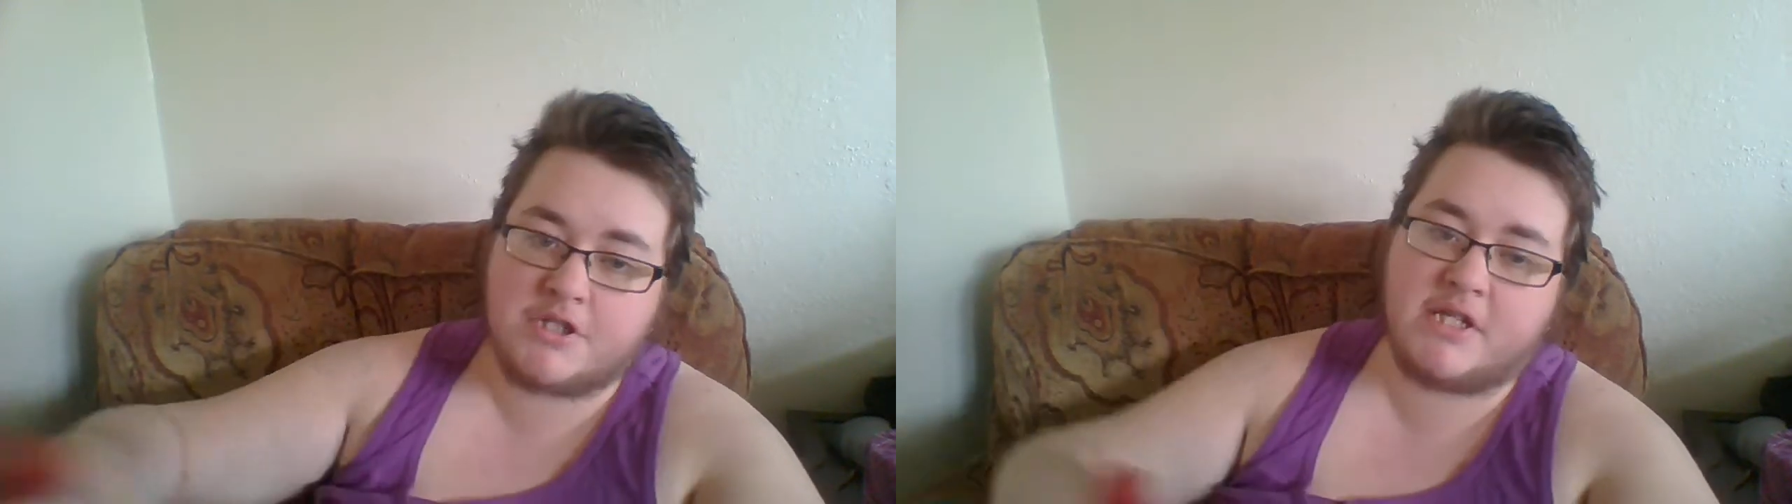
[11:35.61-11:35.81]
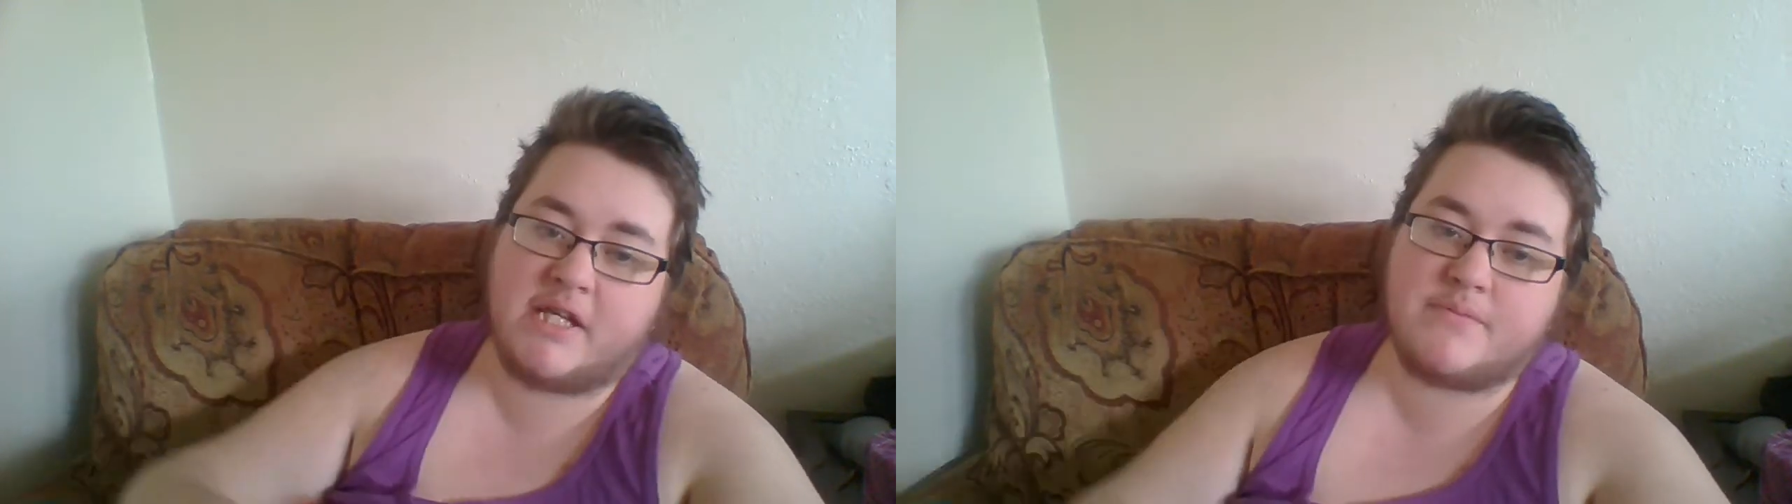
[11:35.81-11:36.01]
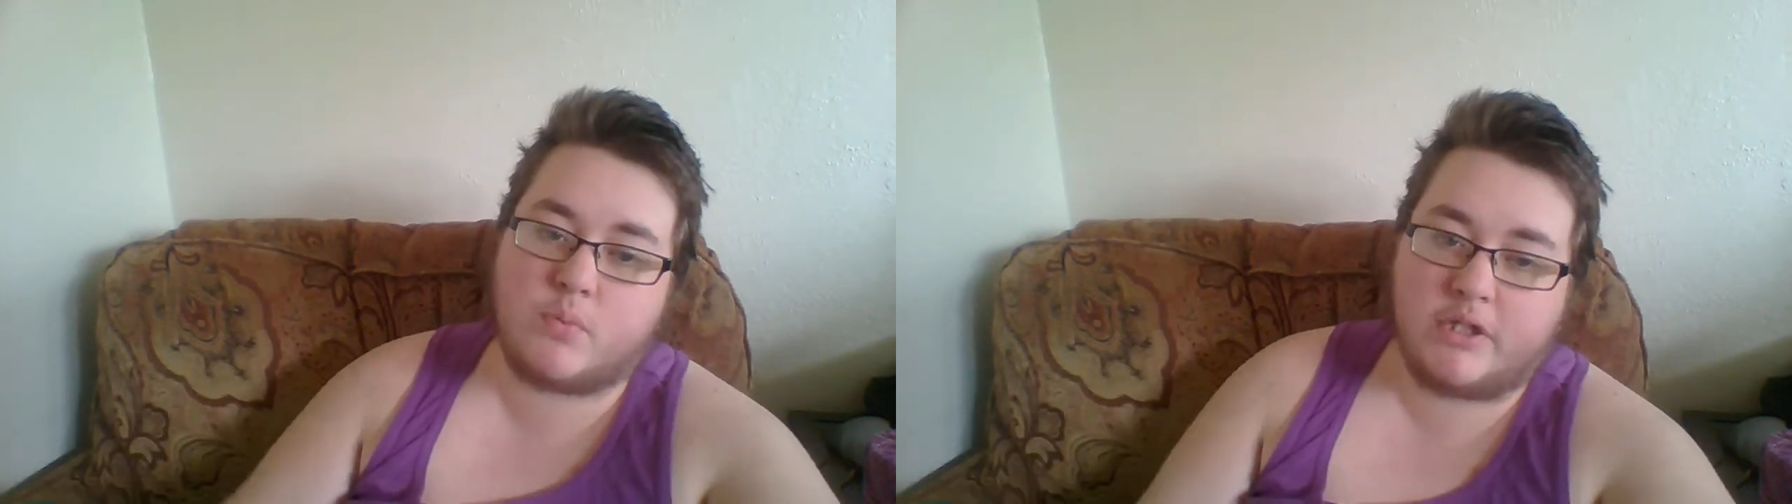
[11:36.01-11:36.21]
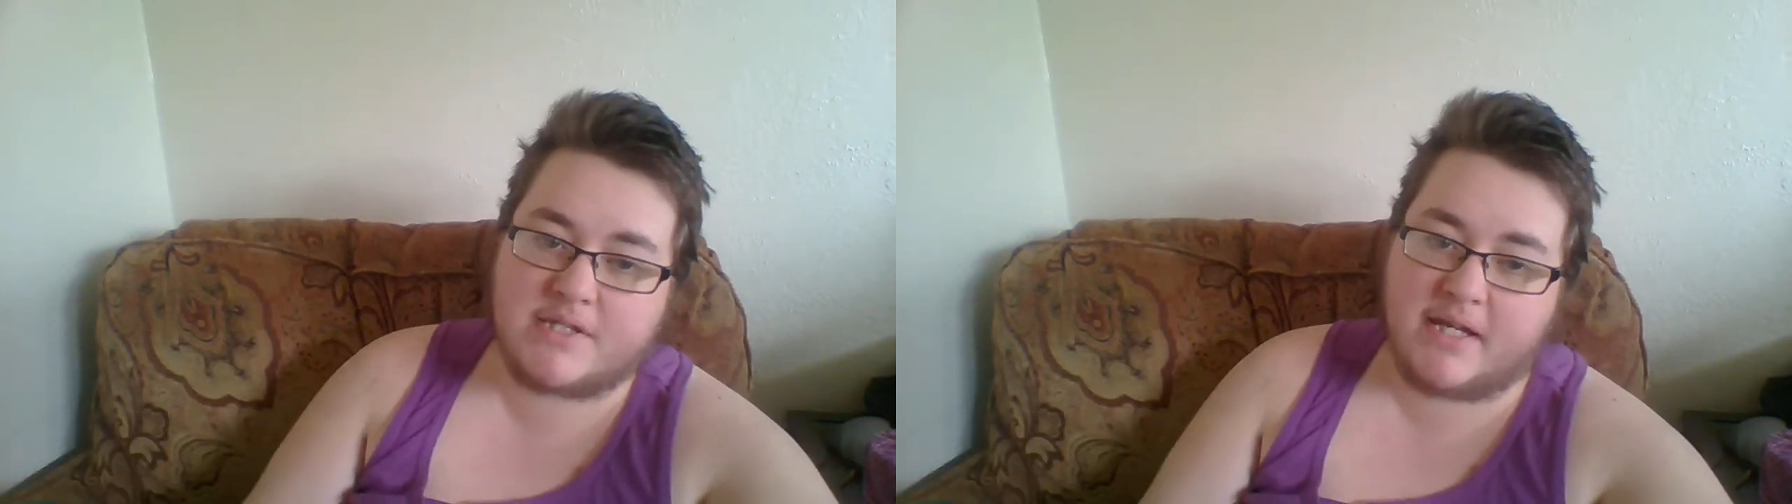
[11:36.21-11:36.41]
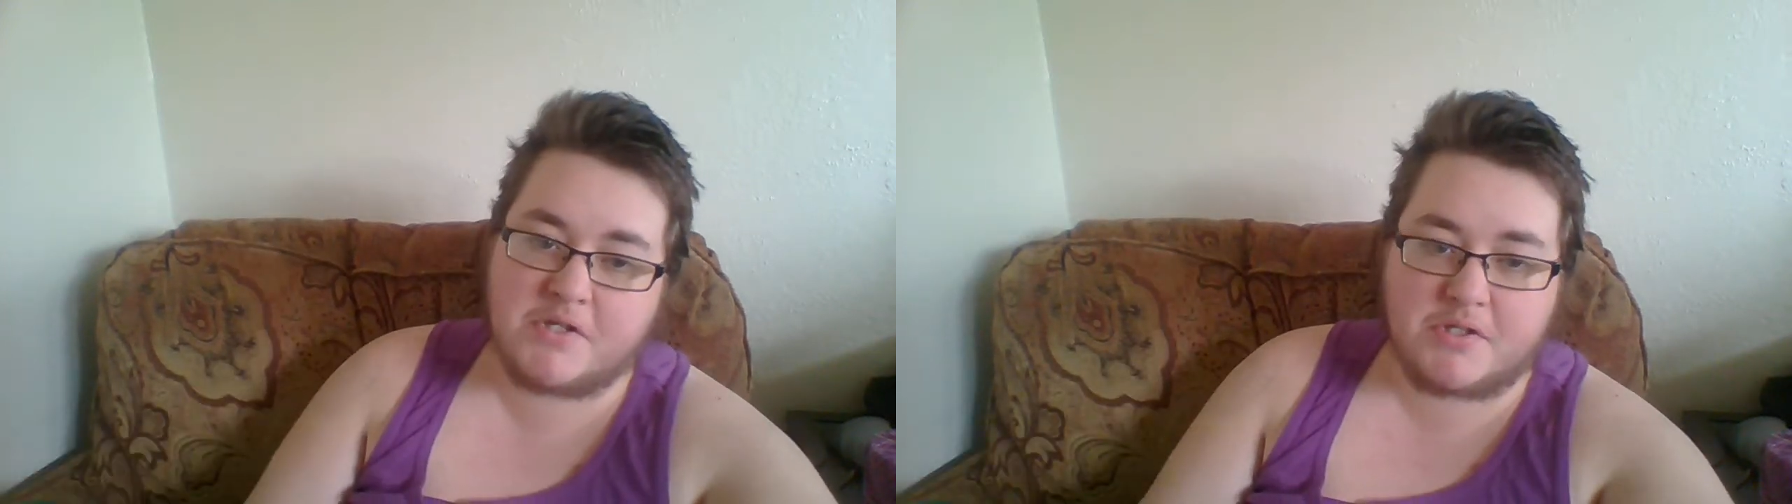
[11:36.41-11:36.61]
She keeps weird
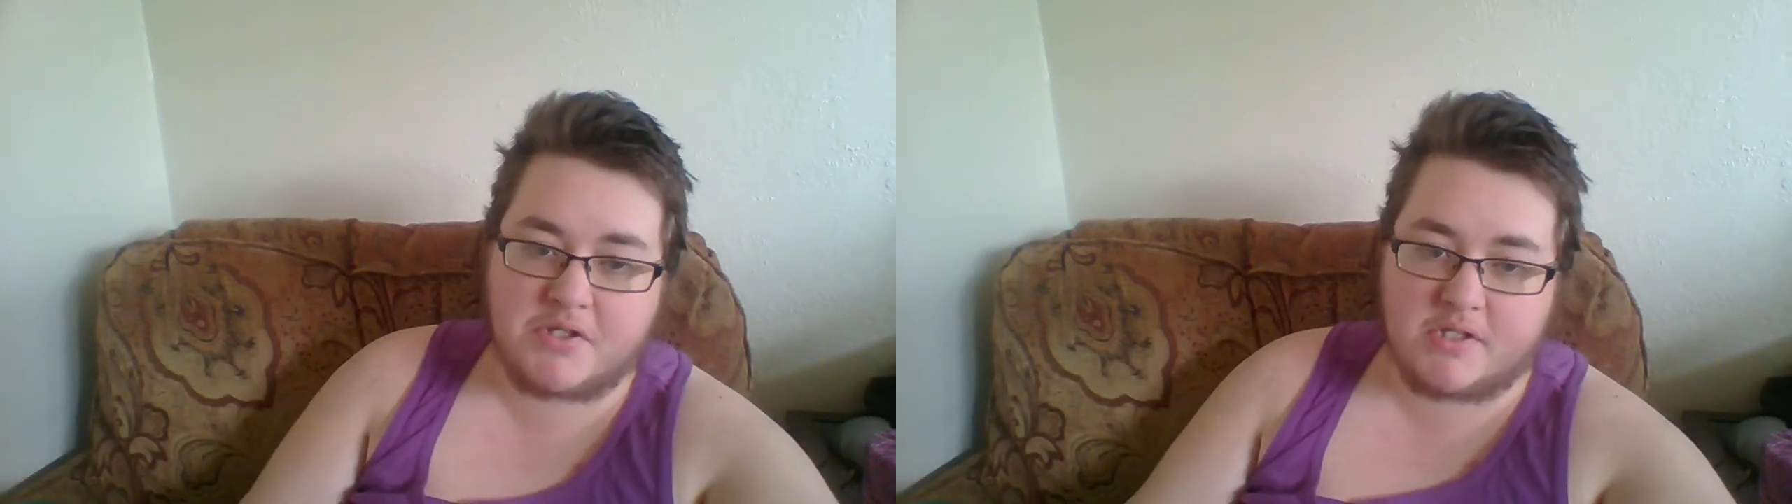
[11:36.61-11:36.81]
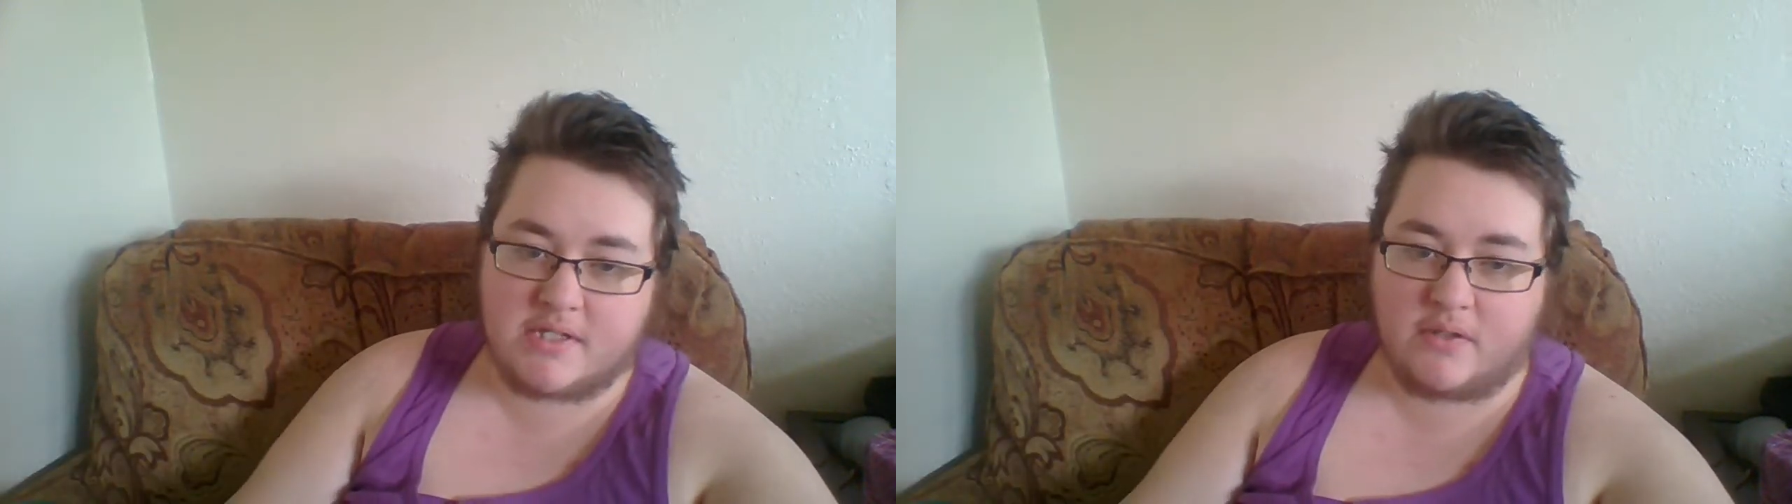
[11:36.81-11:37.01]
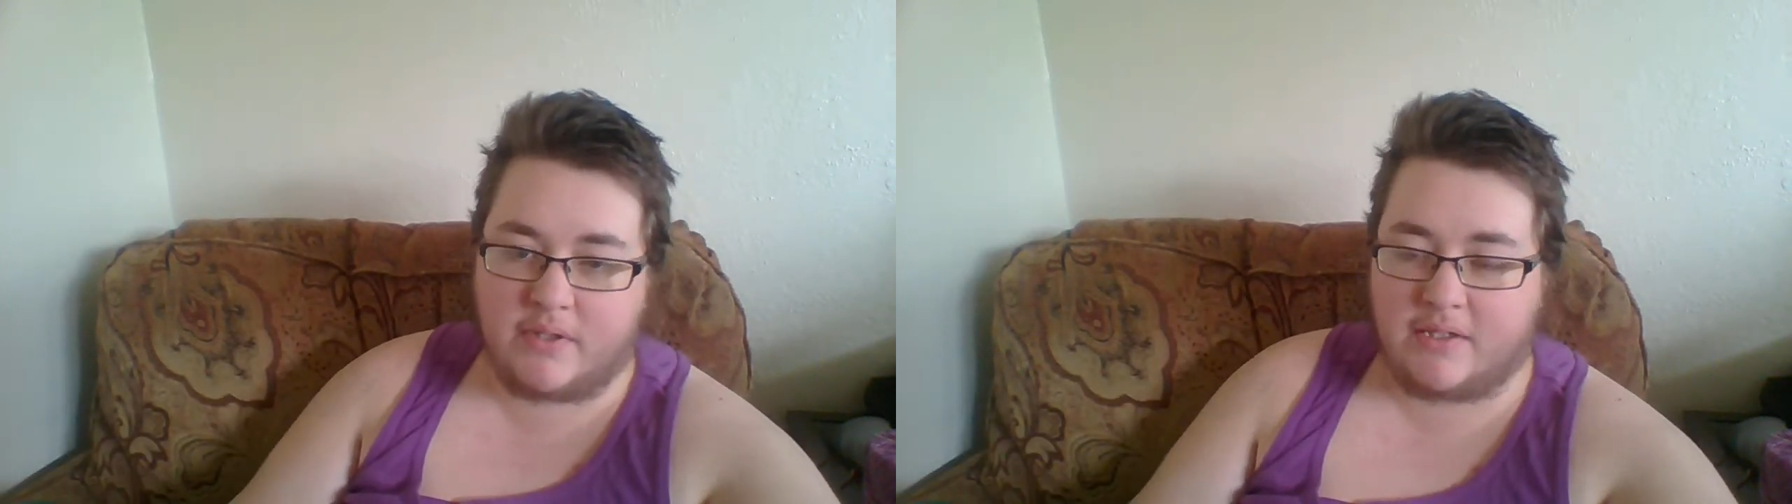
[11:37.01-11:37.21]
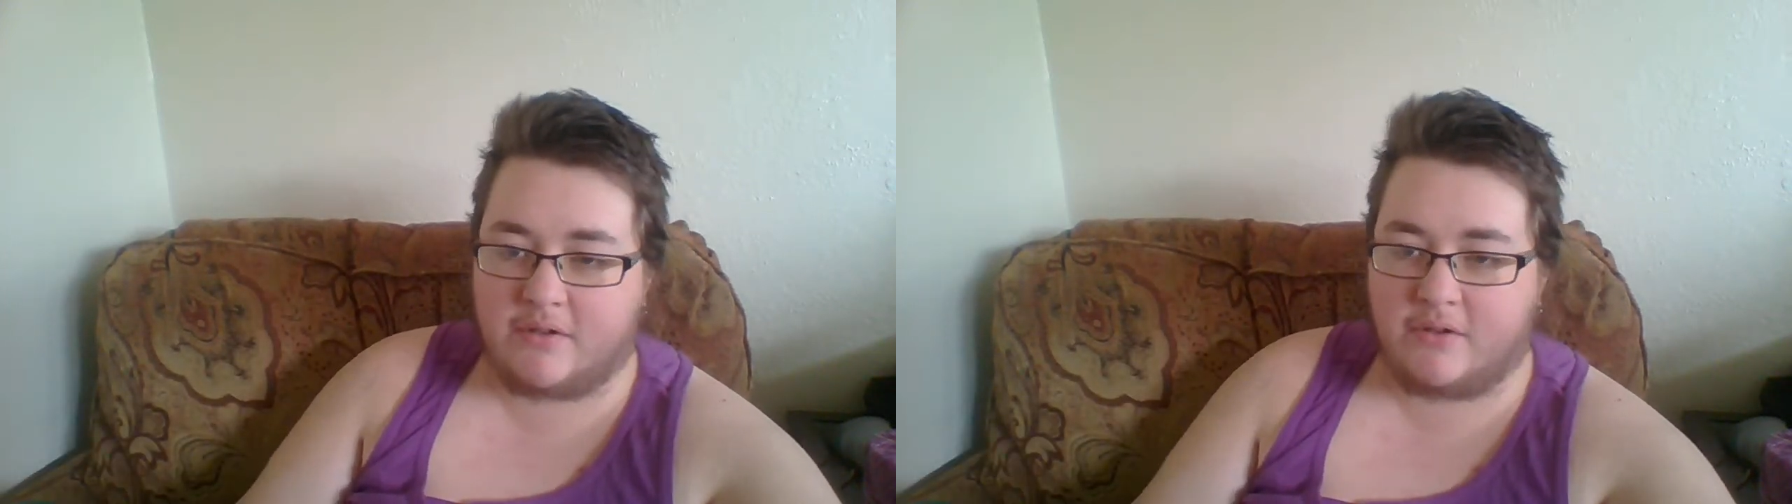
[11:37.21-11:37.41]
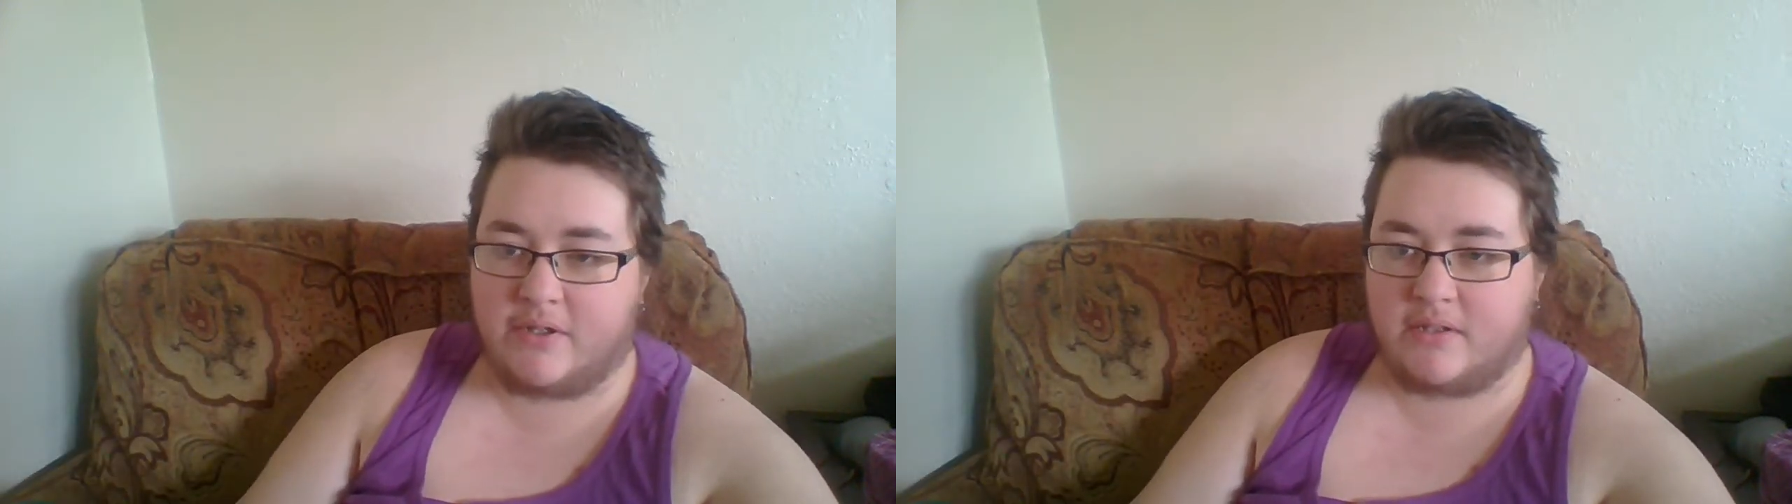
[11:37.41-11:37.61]
schedules just like we
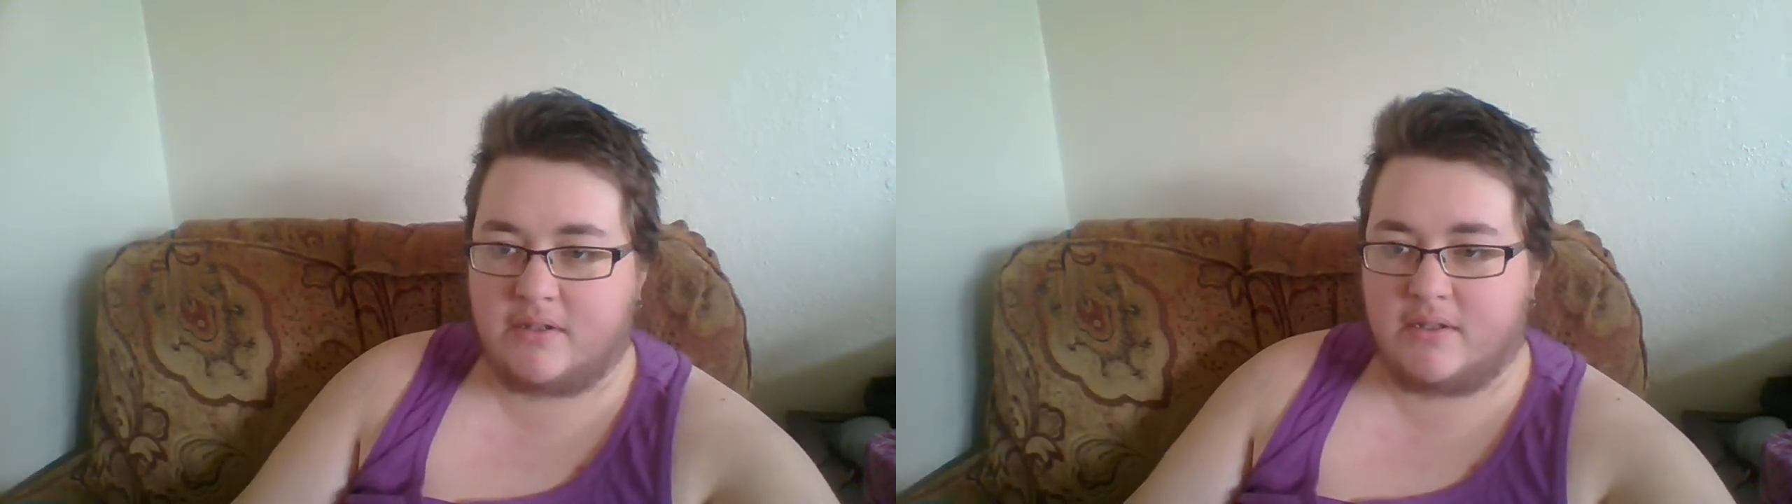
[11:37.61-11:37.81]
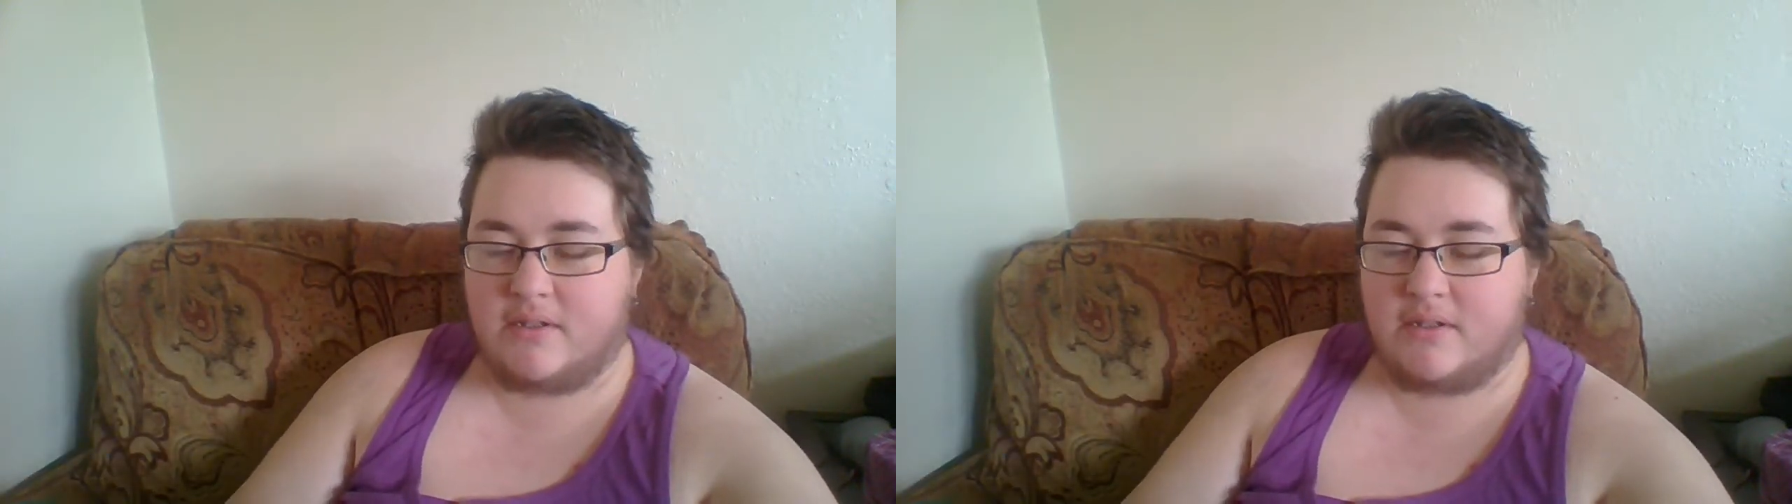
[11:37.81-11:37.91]
do, and